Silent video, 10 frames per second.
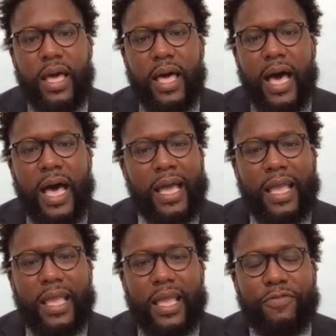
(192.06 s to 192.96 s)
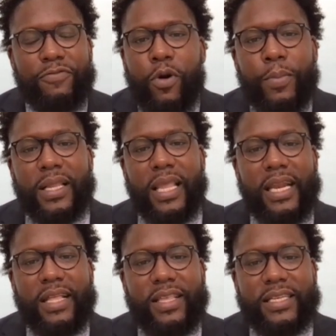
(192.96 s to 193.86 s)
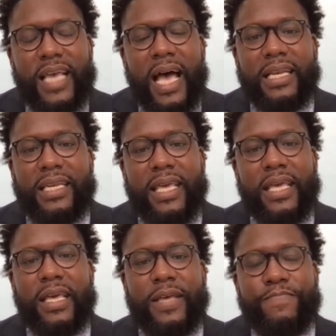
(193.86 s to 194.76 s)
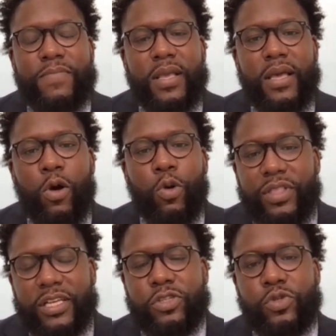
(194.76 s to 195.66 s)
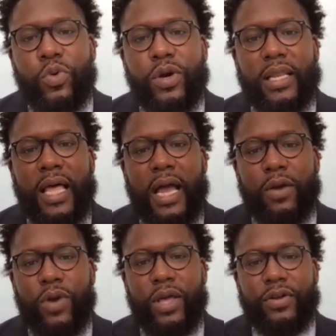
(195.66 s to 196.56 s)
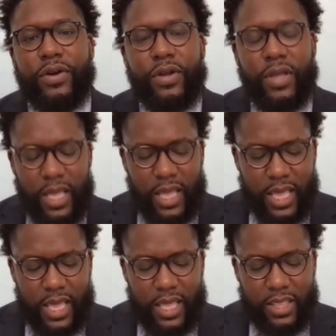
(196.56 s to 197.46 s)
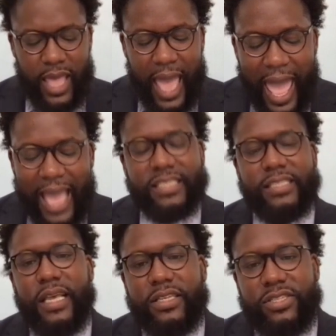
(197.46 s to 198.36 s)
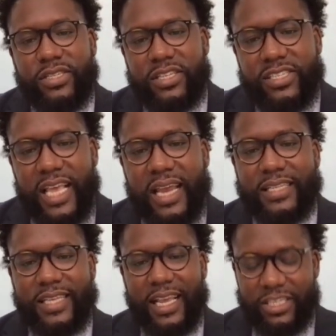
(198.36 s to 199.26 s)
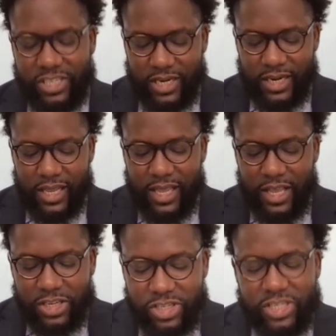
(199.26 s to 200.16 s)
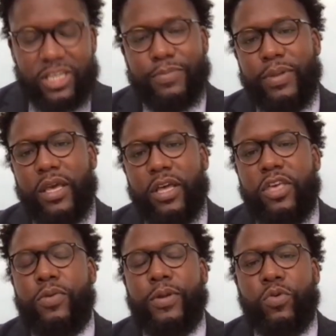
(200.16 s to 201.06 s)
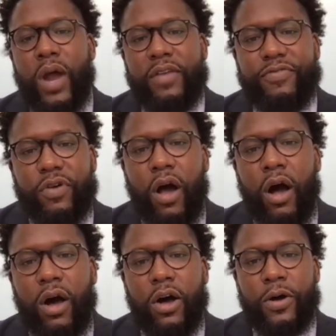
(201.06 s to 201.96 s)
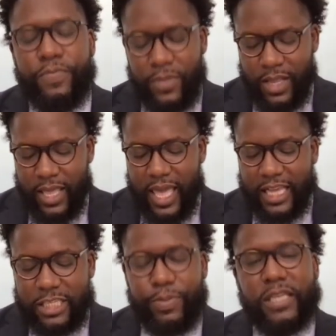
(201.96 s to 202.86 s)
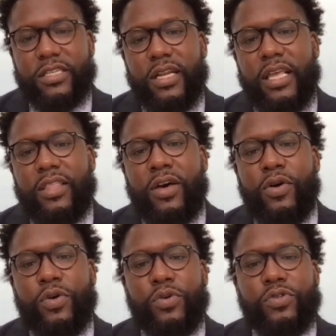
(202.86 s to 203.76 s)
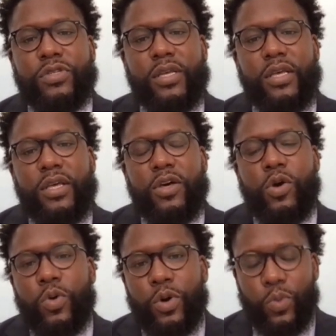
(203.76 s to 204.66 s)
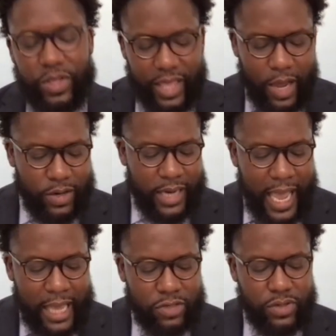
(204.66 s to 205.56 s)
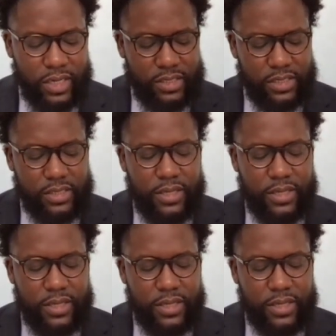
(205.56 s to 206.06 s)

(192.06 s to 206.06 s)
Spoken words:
I formulated this idea, or this storyline rather, that access to sanitation should be a human right for all, especially those who are without an address.